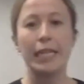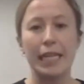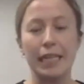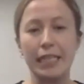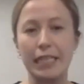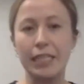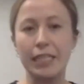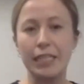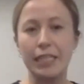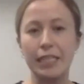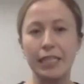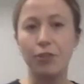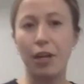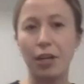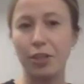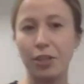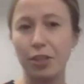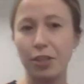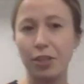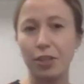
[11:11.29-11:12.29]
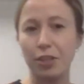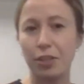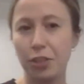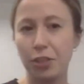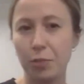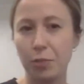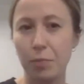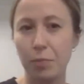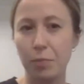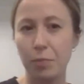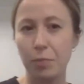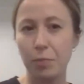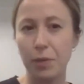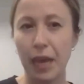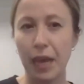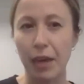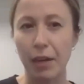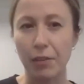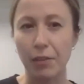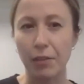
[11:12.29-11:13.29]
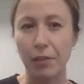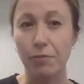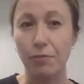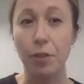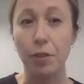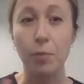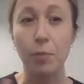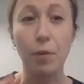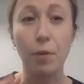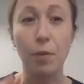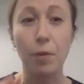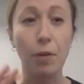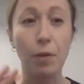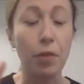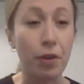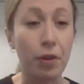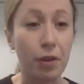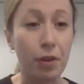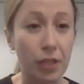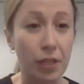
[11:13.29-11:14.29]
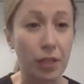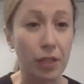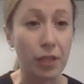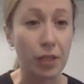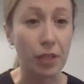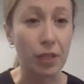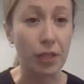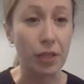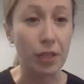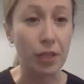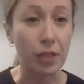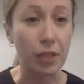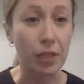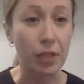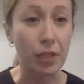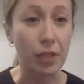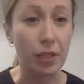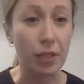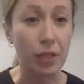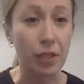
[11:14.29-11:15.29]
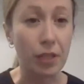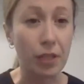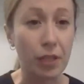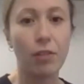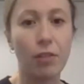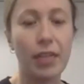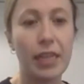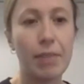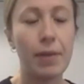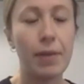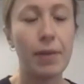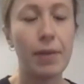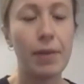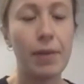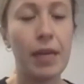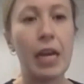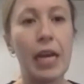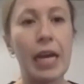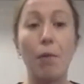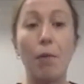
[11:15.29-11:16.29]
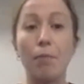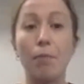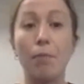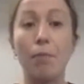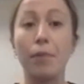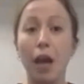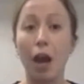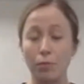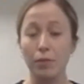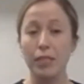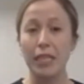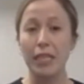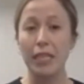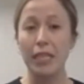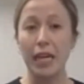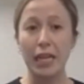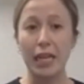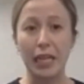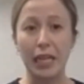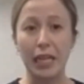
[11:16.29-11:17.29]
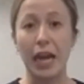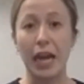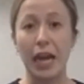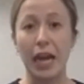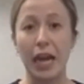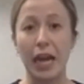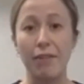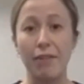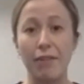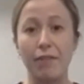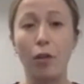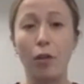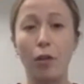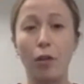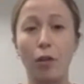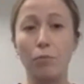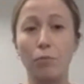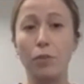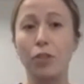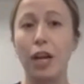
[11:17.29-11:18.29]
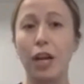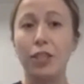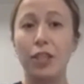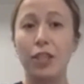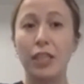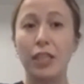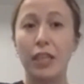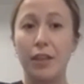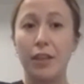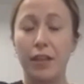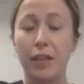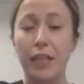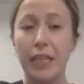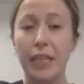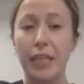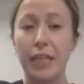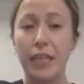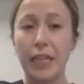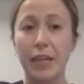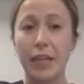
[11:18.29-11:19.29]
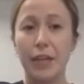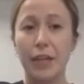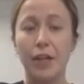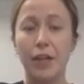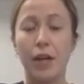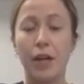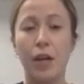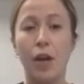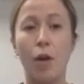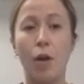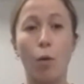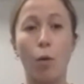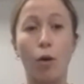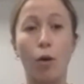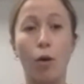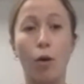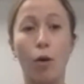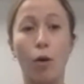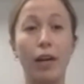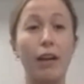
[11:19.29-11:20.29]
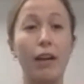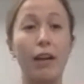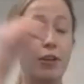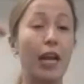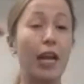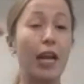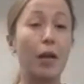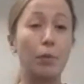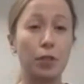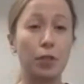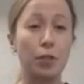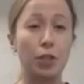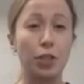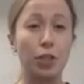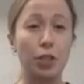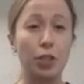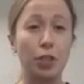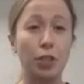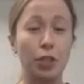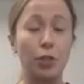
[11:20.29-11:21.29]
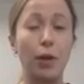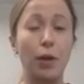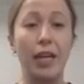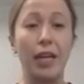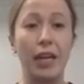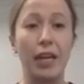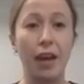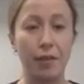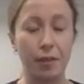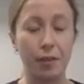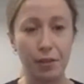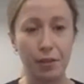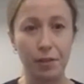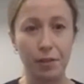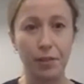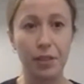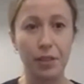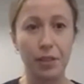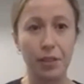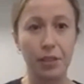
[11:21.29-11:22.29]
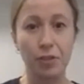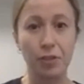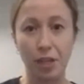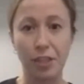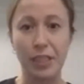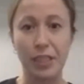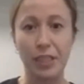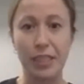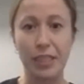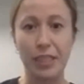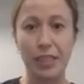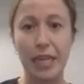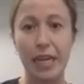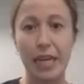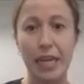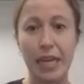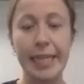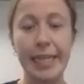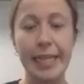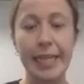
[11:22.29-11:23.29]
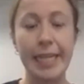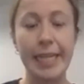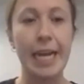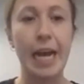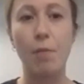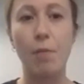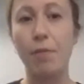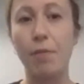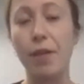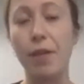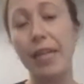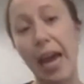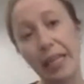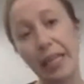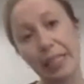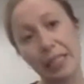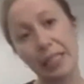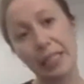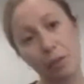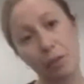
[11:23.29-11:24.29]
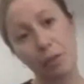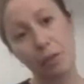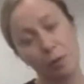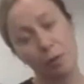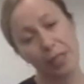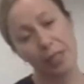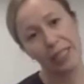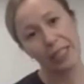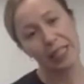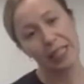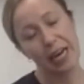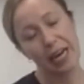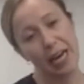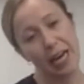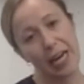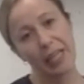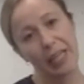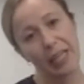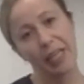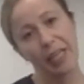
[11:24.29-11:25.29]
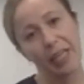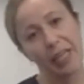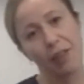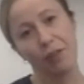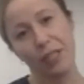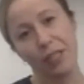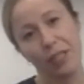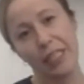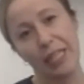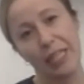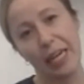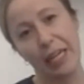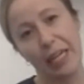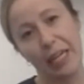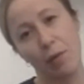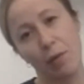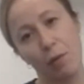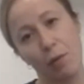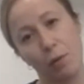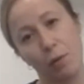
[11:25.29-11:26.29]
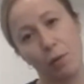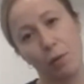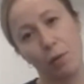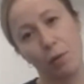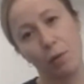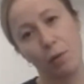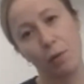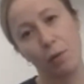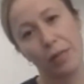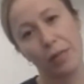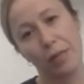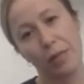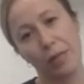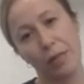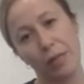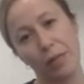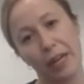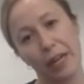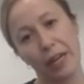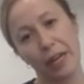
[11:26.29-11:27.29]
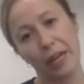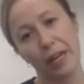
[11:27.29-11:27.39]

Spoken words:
These stretches should be held for about 30 seconds if you're able to tolerate them. The arms, getting kind of an arm stretch either here, or if you're able to do any other stretches there. The neck, so side to side, 30-second hold there.